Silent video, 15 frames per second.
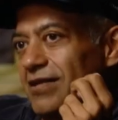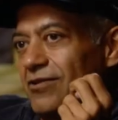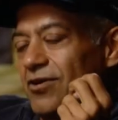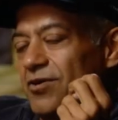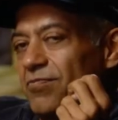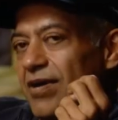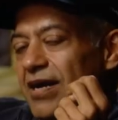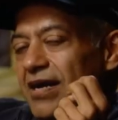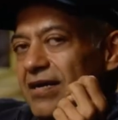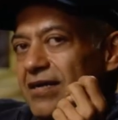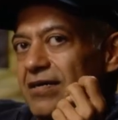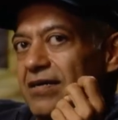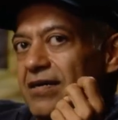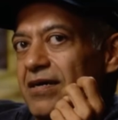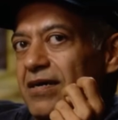look
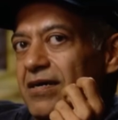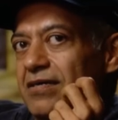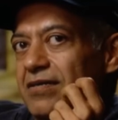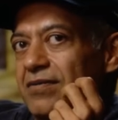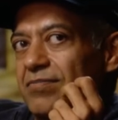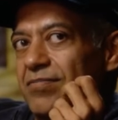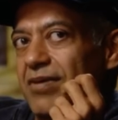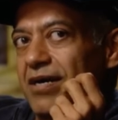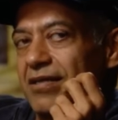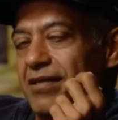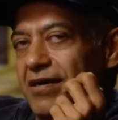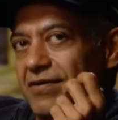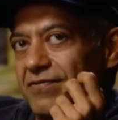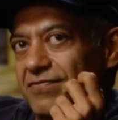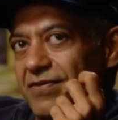back on my
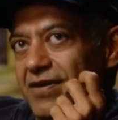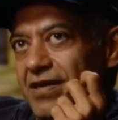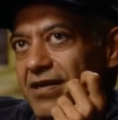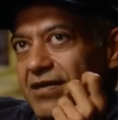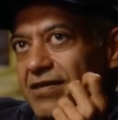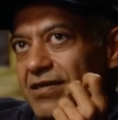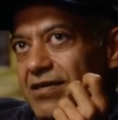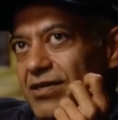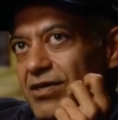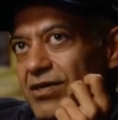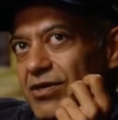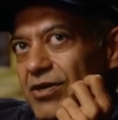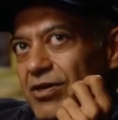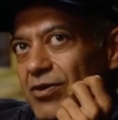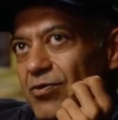life and,
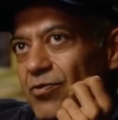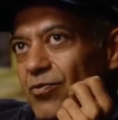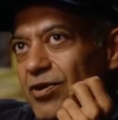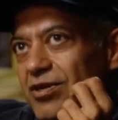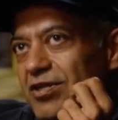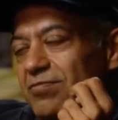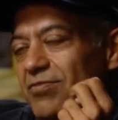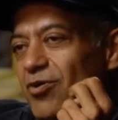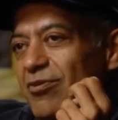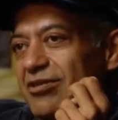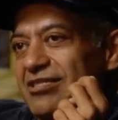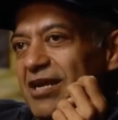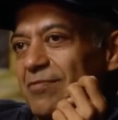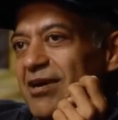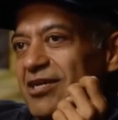what are the
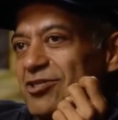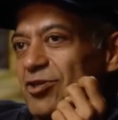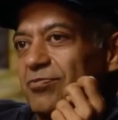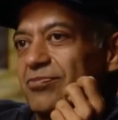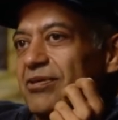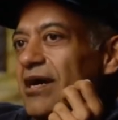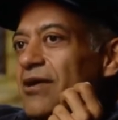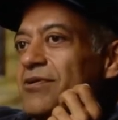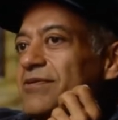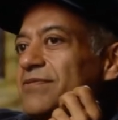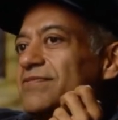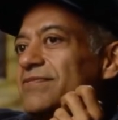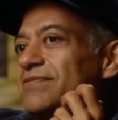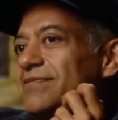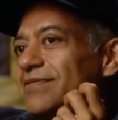moments that I'm actually proud
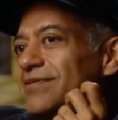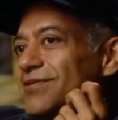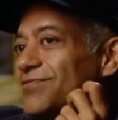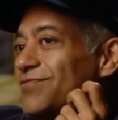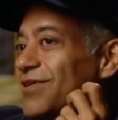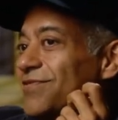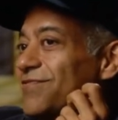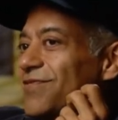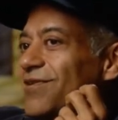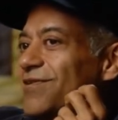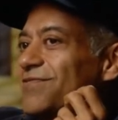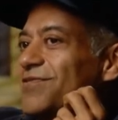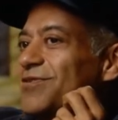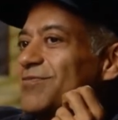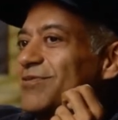of? There's very far
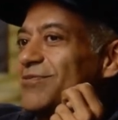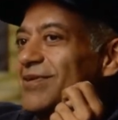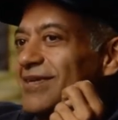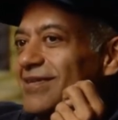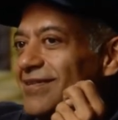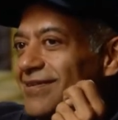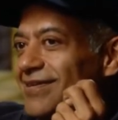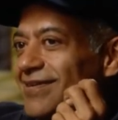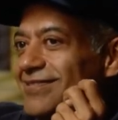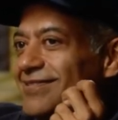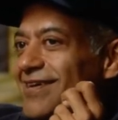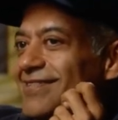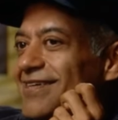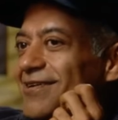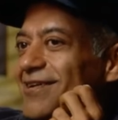and few between. And it's
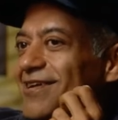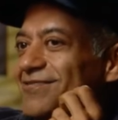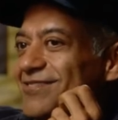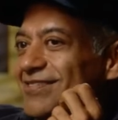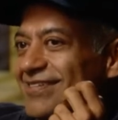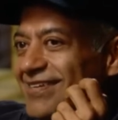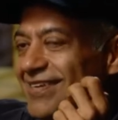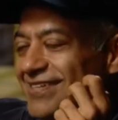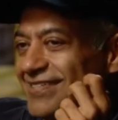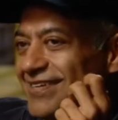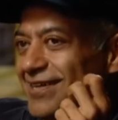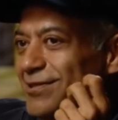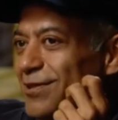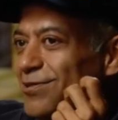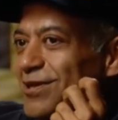not that often. And it's
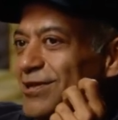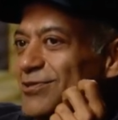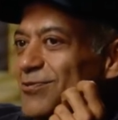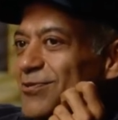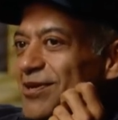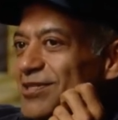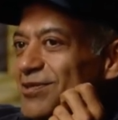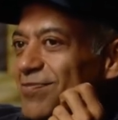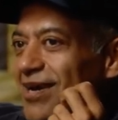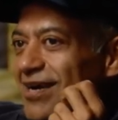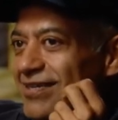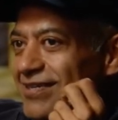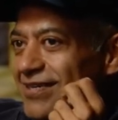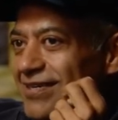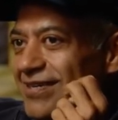not the things you would
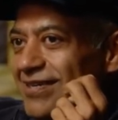expect.